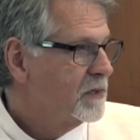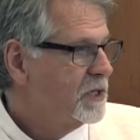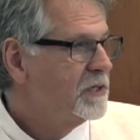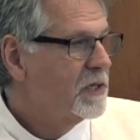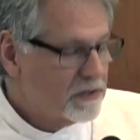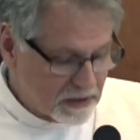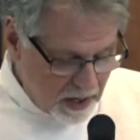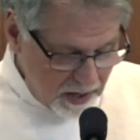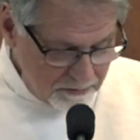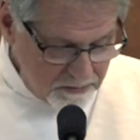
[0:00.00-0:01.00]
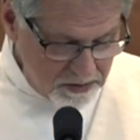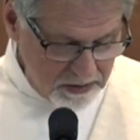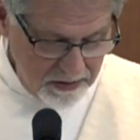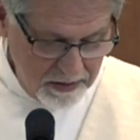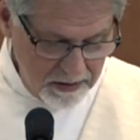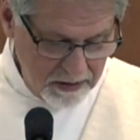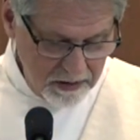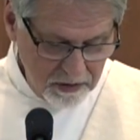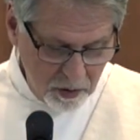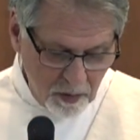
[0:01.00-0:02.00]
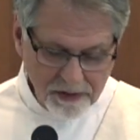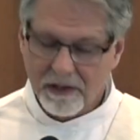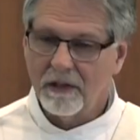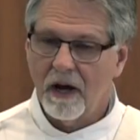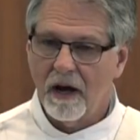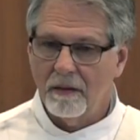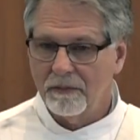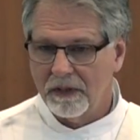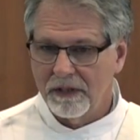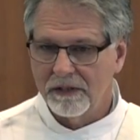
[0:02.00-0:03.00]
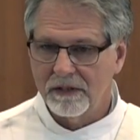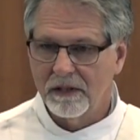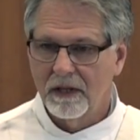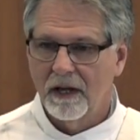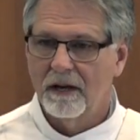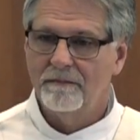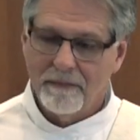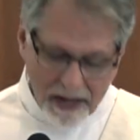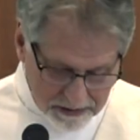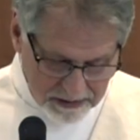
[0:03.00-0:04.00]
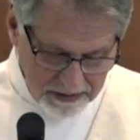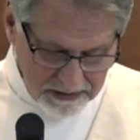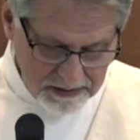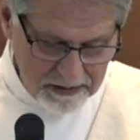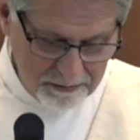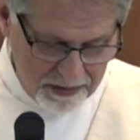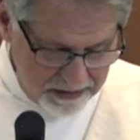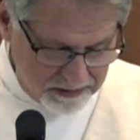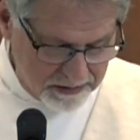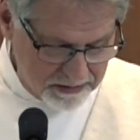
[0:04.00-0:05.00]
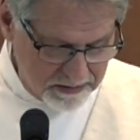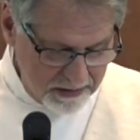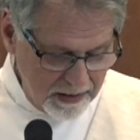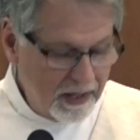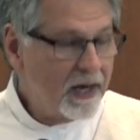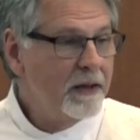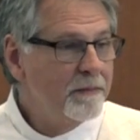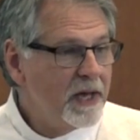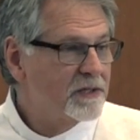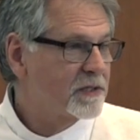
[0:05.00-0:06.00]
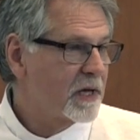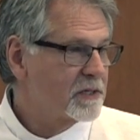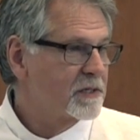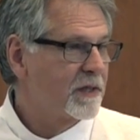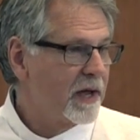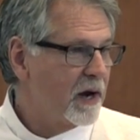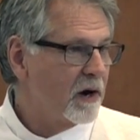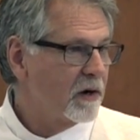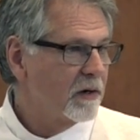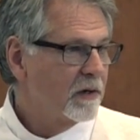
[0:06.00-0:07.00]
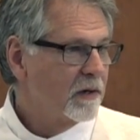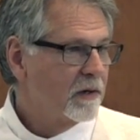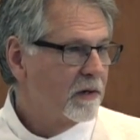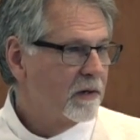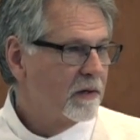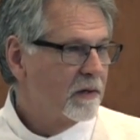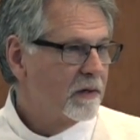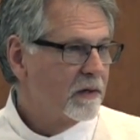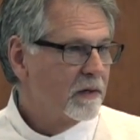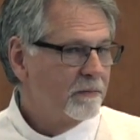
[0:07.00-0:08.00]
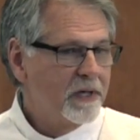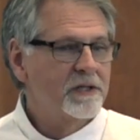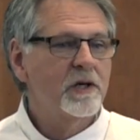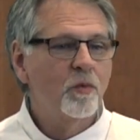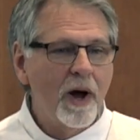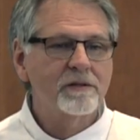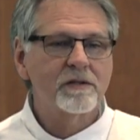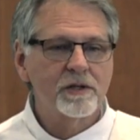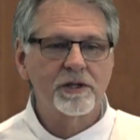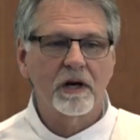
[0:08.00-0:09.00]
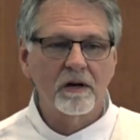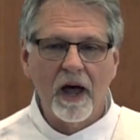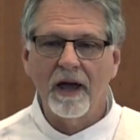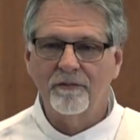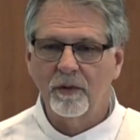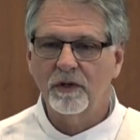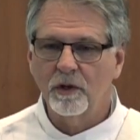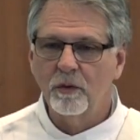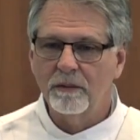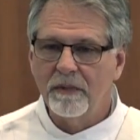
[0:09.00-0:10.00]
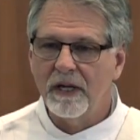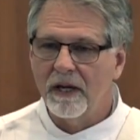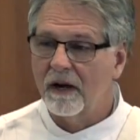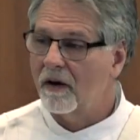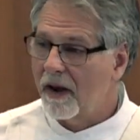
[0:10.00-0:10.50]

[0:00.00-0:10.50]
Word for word: Jesus comes to us in the humblest and messiest places, and he meets us there because he wants to share life with you and me, and